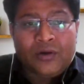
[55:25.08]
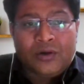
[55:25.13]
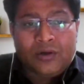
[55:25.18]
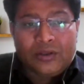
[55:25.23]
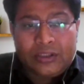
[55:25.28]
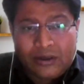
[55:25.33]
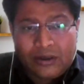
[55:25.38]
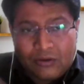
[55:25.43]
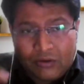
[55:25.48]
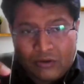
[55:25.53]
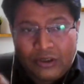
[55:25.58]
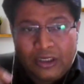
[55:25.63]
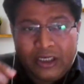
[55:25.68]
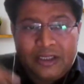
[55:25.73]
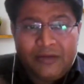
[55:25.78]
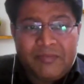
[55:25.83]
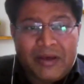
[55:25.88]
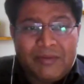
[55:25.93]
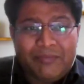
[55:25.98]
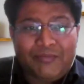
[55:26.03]
the
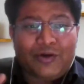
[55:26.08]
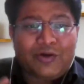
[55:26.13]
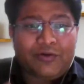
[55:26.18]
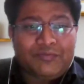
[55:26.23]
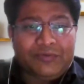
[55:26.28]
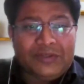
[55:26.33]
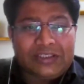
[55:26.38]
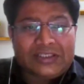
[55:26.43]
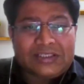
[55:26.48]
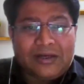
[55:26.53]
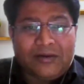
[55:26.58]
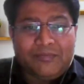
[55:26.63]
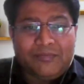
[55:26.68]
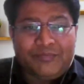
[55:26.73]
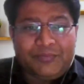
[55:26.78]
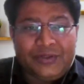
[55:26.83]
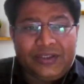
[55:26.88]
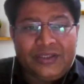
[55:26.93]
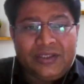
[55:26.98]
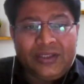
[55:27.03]
only member of this
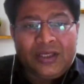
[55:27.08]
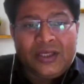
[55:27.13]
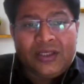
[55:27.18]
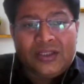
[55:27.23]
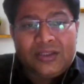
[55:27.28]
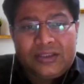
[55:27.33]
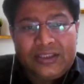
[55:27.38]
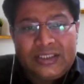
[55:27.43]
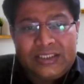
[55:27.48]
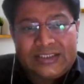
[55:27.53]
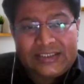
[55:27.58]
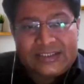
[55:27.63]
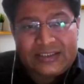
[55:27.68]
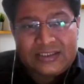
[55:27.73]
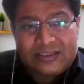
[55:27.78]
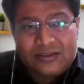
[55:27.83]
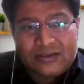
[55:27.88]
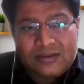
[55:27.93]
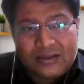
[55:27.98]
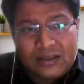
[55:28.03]
company, this
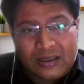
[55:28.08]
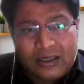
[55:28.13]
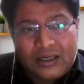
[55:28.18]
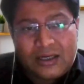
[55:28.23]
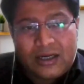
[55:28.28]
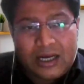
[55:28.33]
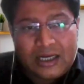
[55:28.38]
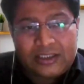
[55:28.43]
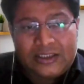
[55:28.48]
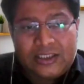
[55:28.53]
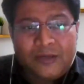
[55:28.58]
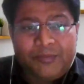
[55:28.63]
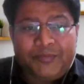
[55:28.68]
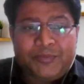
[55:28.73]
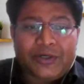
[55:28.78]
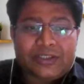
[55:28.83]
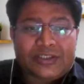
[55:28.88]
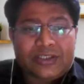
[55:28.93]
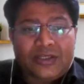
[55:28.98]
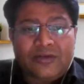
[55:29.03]
uh, other
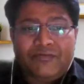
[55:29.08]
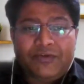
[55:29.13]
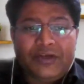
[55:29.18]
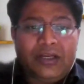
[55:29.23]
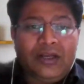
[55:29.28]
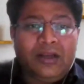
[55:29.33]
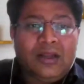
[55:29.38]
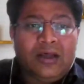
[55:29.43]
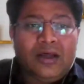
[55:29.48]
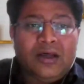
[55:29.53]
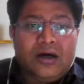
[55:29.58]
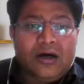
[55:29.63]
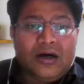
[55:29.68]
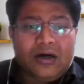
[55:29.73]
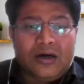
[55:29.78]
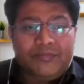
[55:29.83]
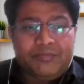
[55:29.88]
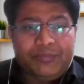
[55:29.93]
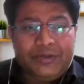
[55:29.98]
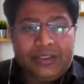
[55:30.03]
person will
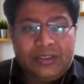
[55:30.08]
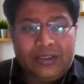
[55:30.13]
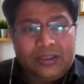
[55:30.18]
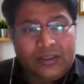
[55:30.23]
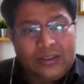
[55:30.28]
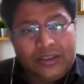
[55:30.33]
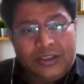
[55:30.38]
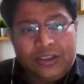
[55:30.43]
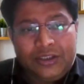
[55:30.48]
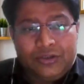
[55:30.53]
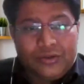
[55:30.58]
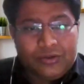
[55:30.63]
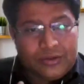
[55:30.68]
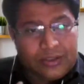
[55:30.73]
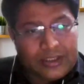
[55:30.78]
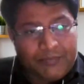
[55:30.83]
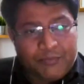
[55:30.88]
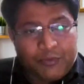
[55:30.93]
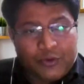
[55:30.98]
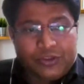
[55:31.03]
uh, be in
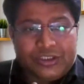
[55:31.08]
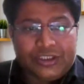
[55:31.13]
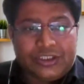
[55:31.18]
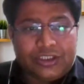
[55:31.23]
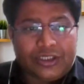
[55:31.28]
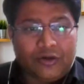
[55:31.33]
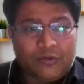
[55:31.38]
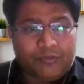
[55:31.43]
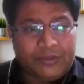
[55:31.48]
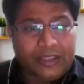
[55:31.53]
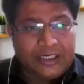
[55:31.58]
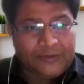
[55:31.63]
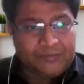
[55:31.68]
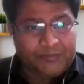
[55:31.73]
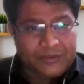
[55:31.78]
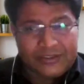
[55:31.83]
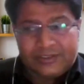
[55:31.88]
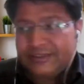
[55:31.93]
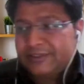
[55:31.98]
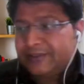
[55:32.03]
the position of that
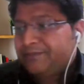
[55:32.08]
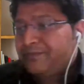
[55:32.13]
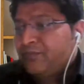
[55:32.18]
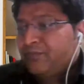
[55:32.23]
person.